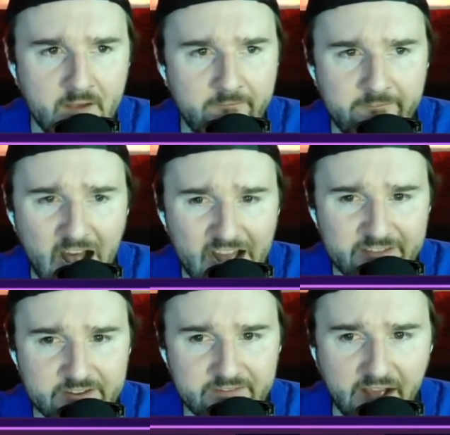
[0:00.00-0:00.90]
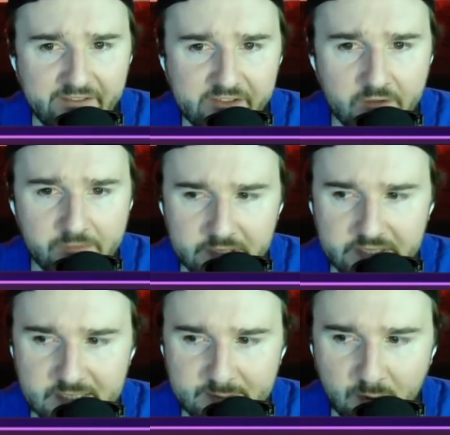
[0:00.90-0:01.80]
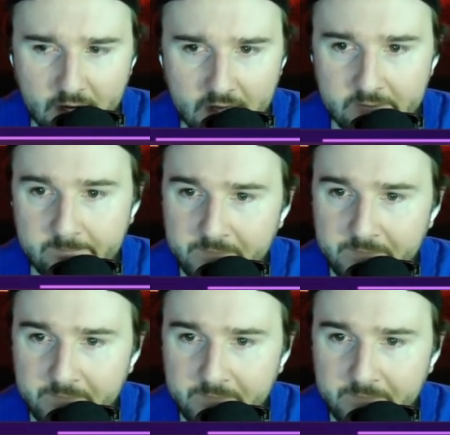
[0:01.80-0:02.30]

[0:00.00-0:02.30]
5-5 covering the spread.